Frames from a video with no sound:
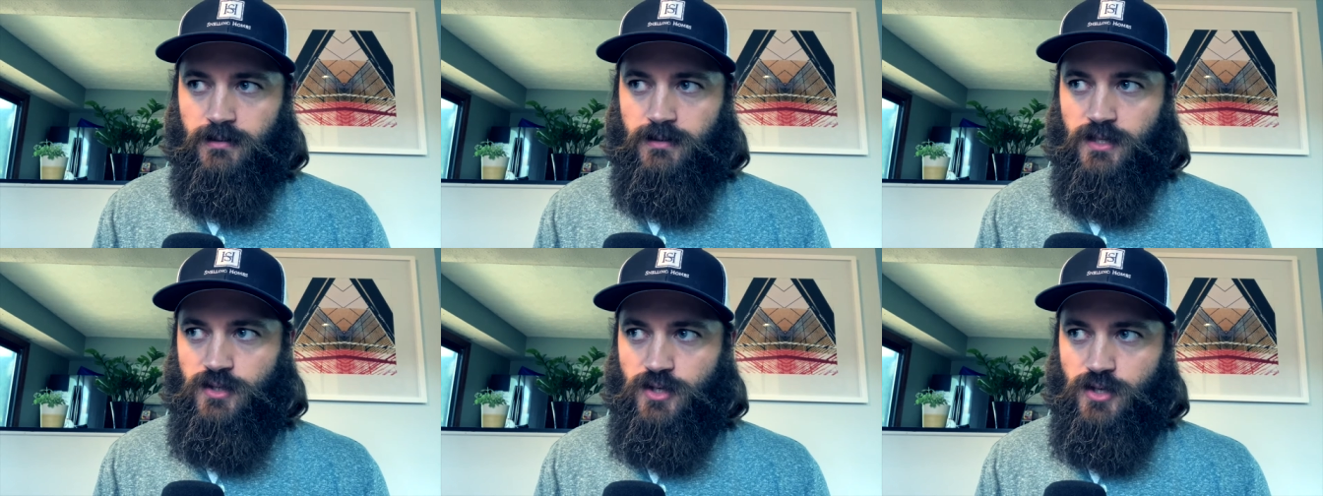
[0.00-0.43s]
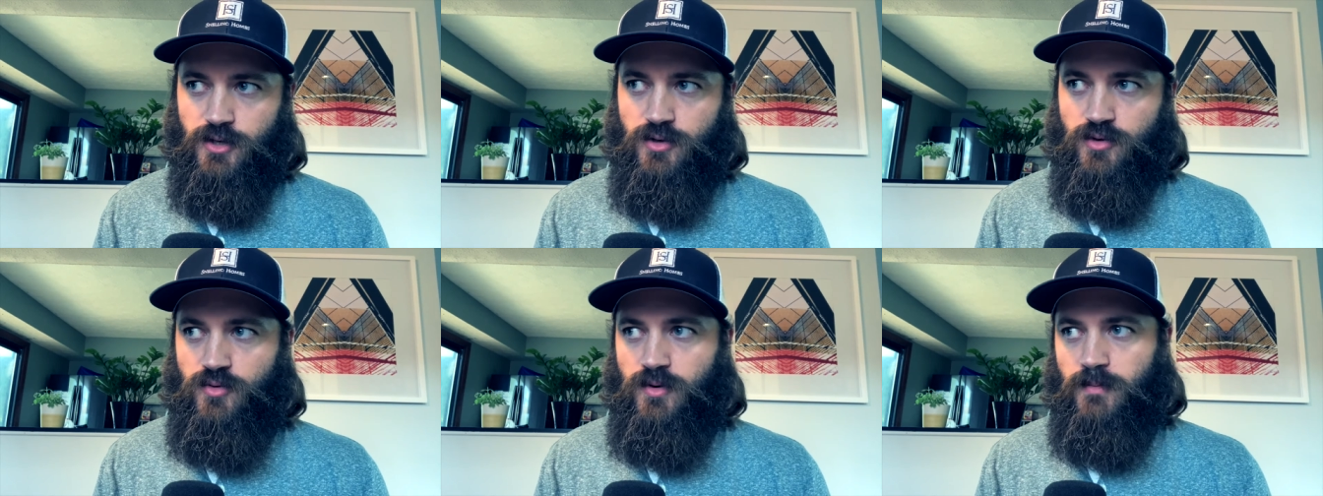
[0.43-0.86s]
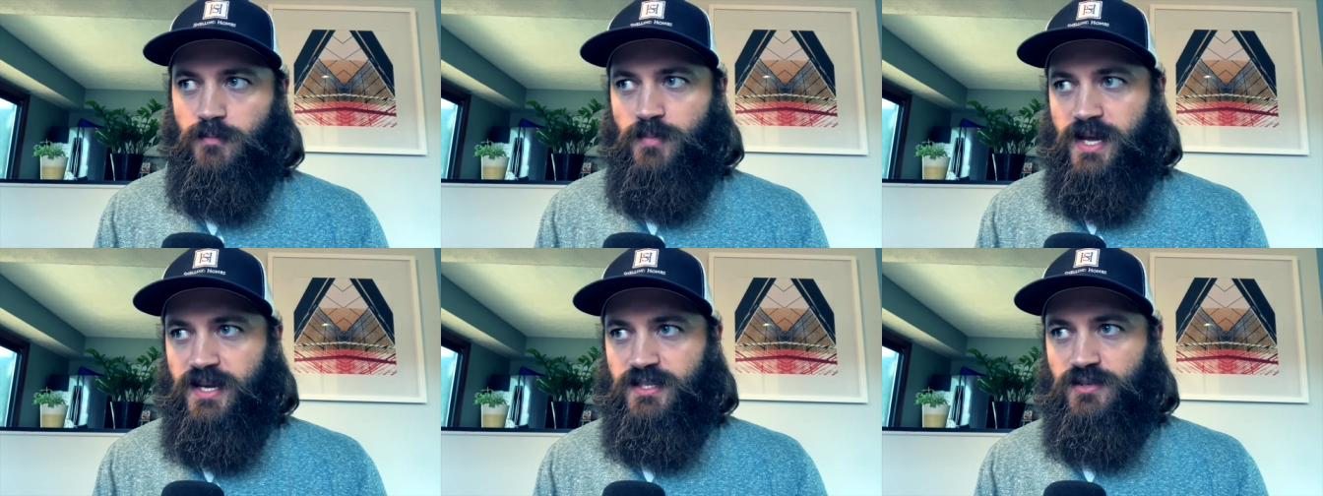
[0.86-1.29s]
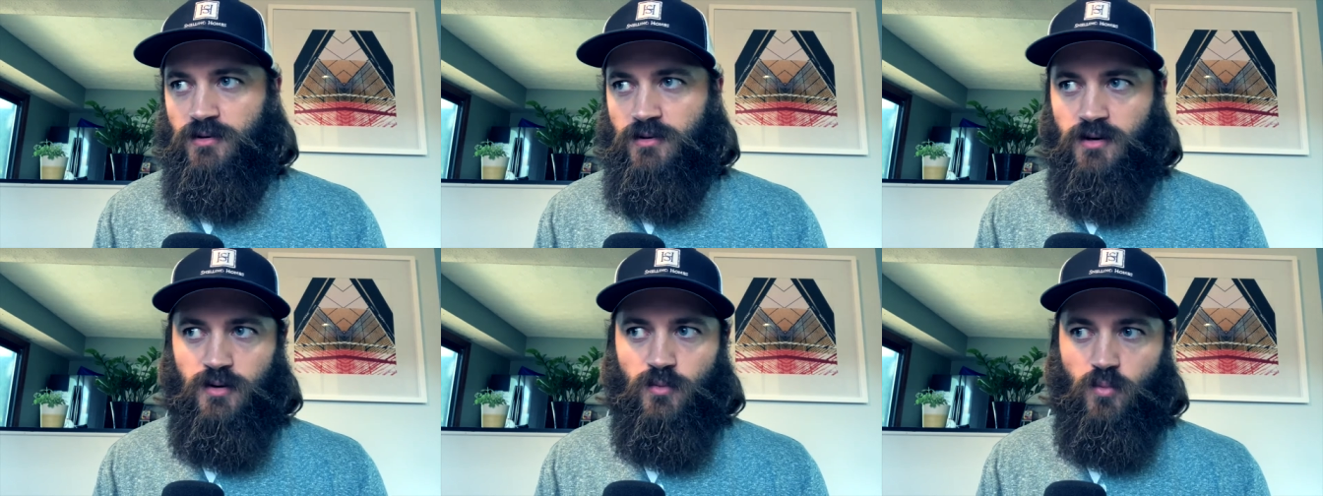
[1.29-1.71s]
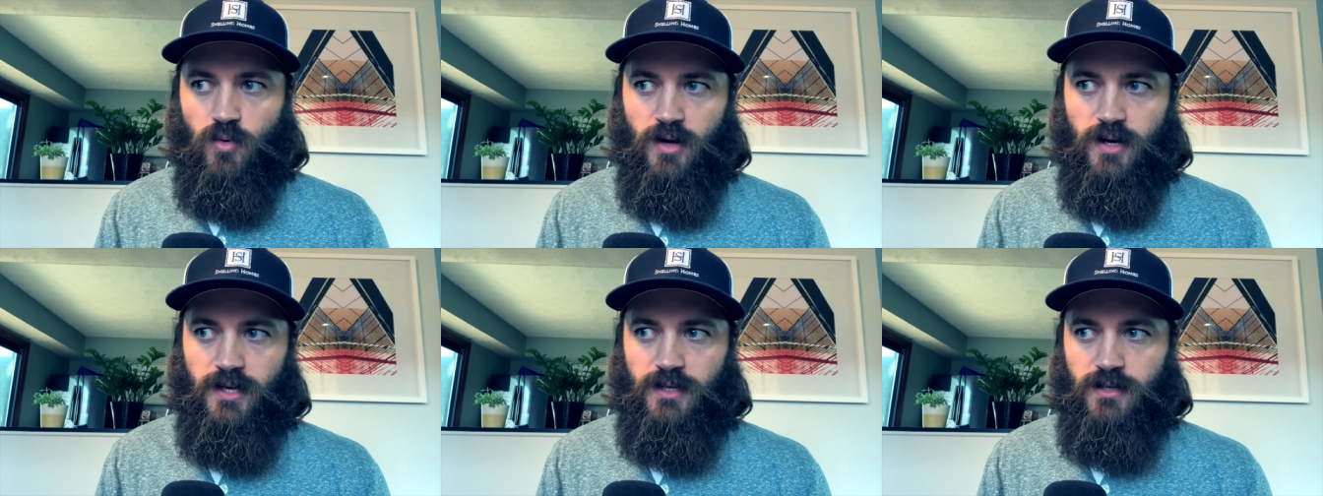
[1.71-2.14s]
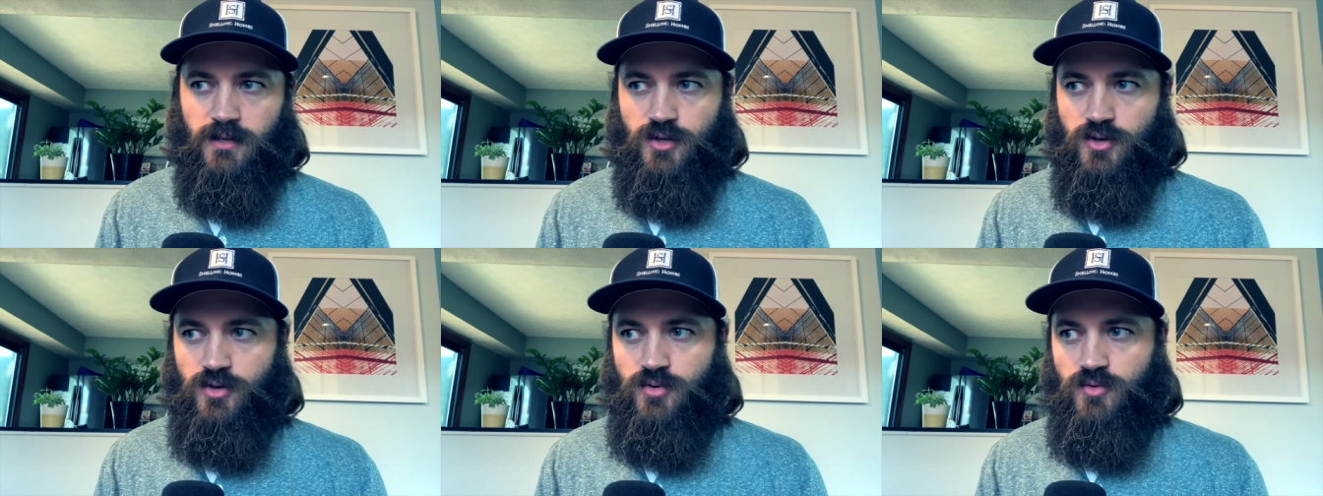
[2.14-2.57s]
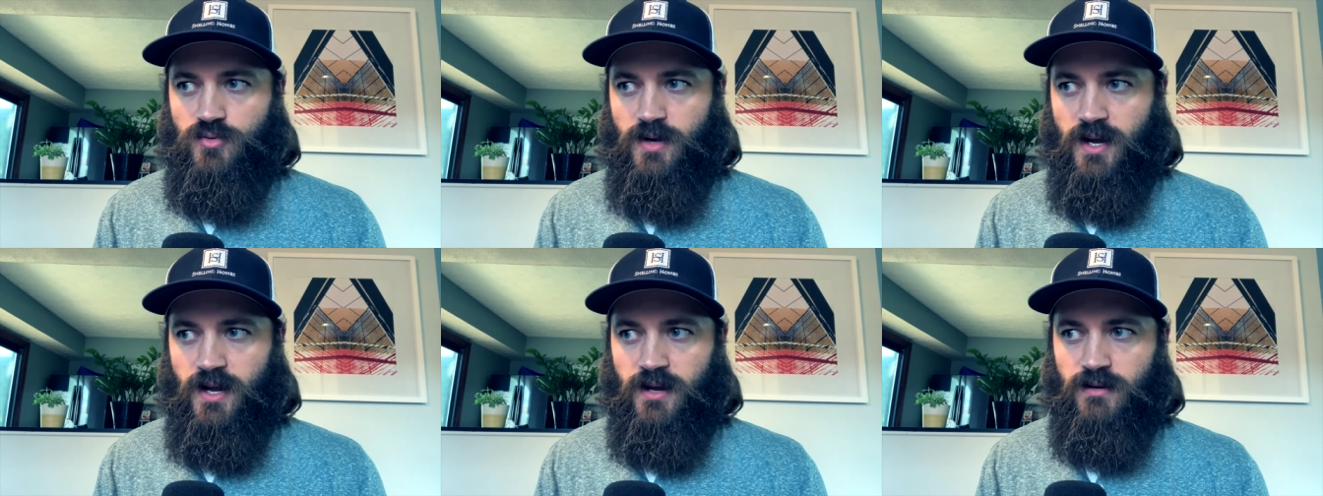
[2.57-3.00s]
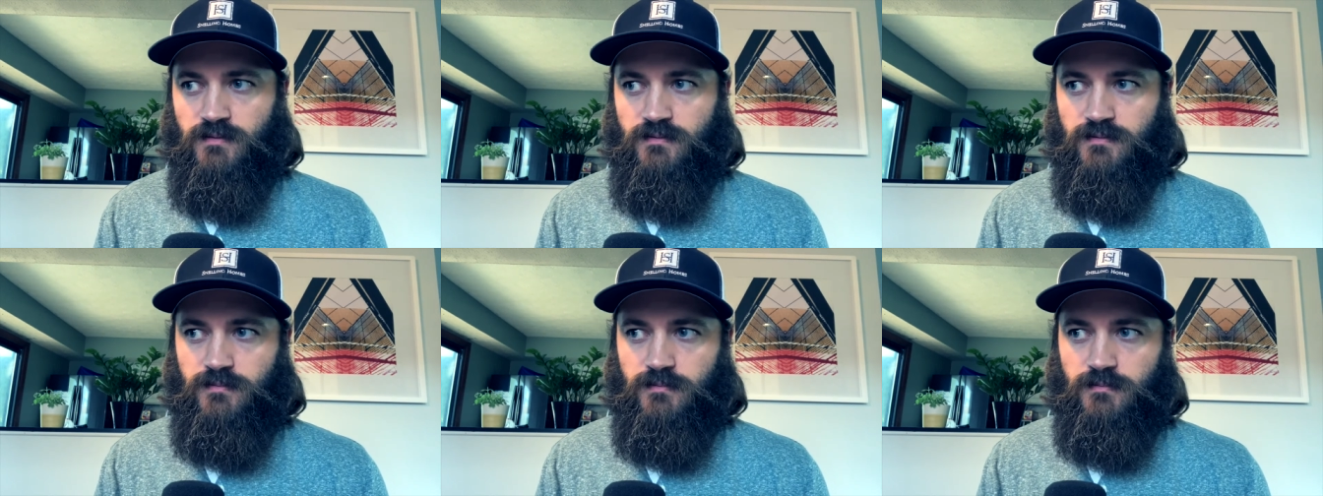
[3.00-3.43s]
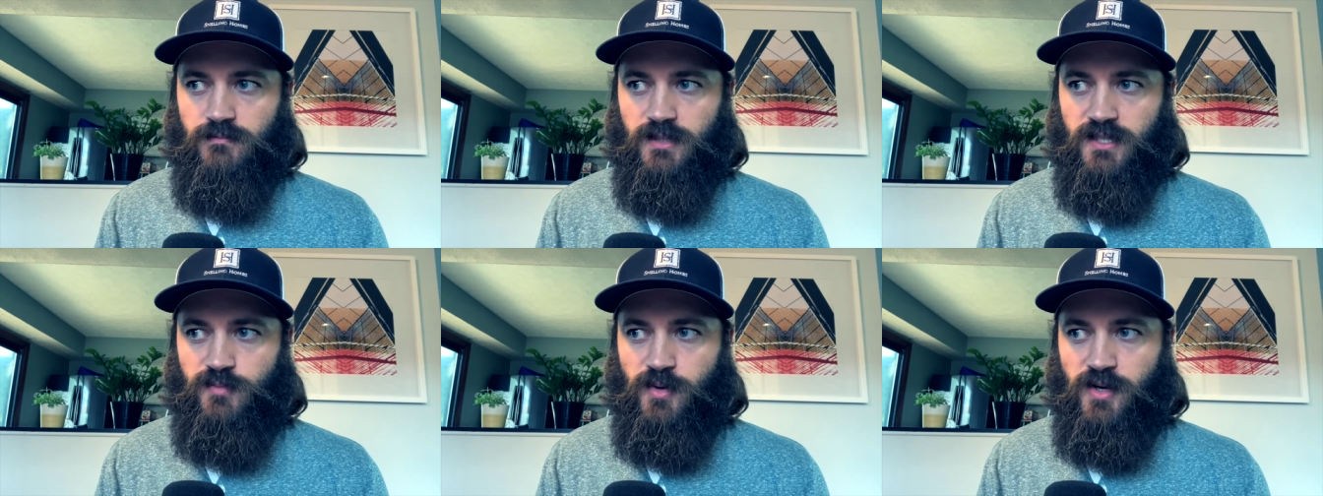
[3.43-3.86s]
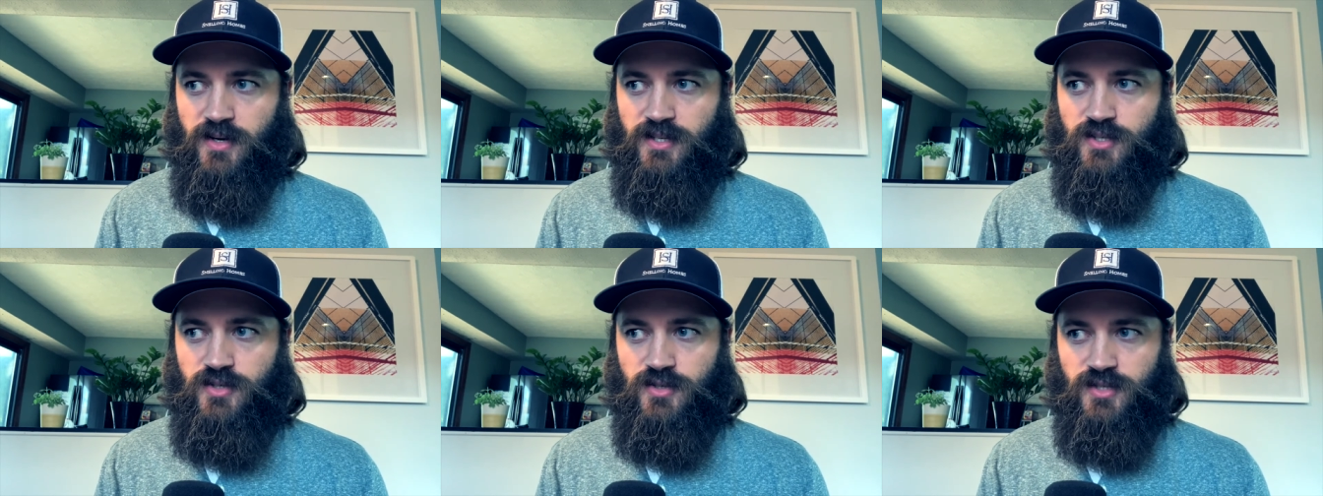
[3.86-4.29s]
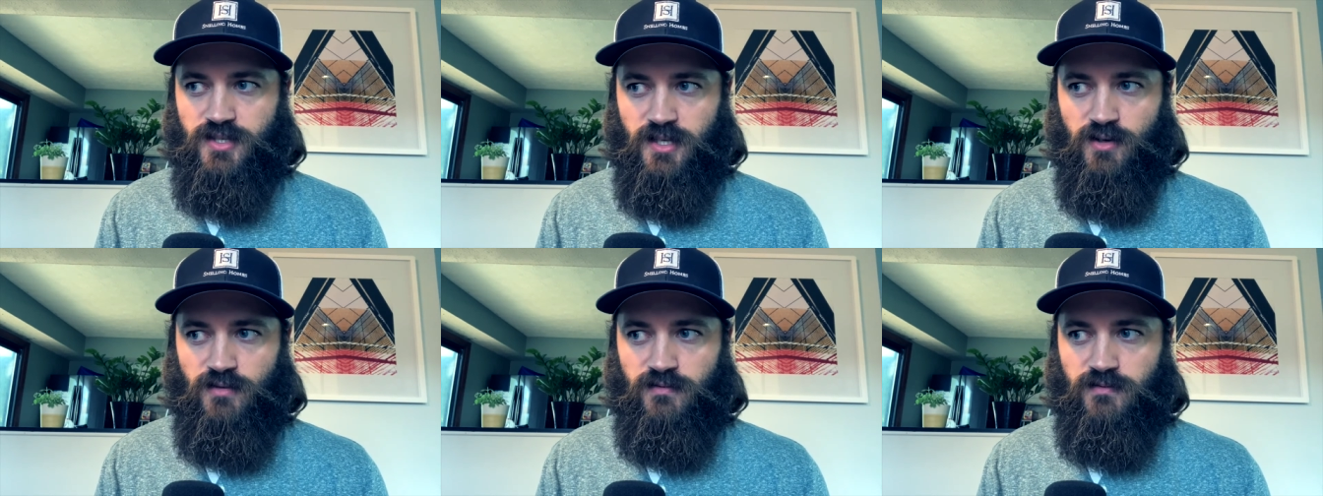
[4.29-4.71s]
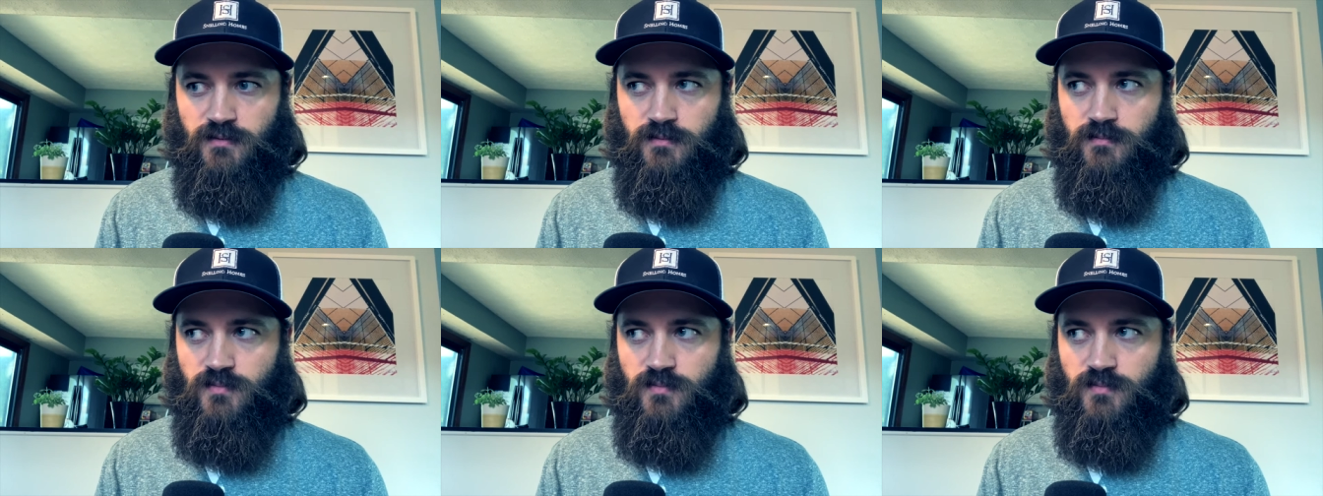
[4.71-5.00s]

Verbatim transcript: to do based on what you have experienced yourself.